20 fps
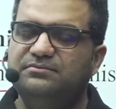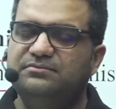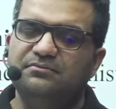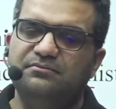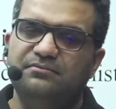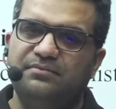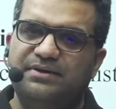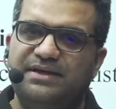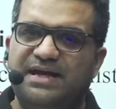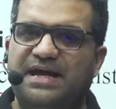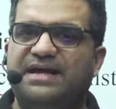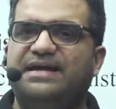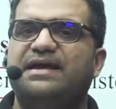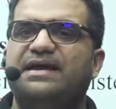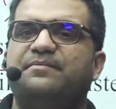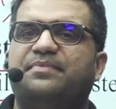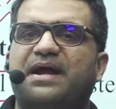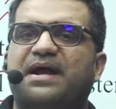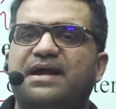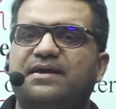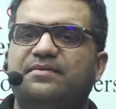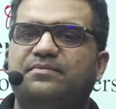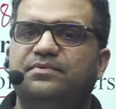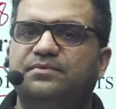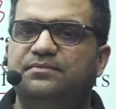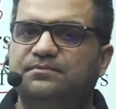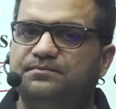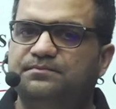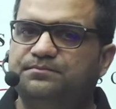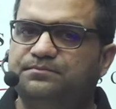taking bribe?
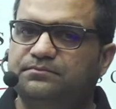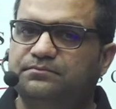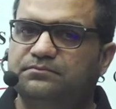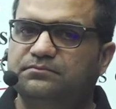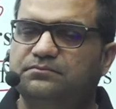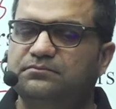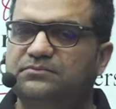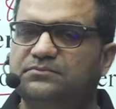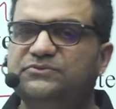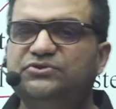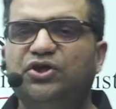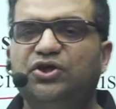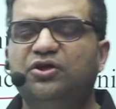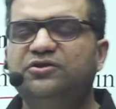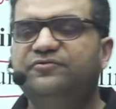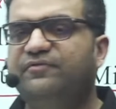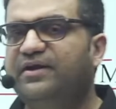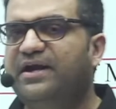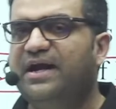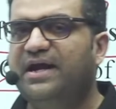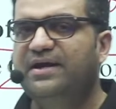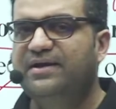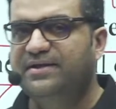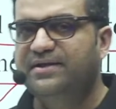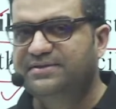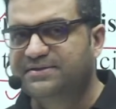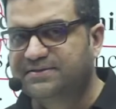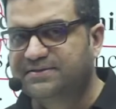George Fernandez,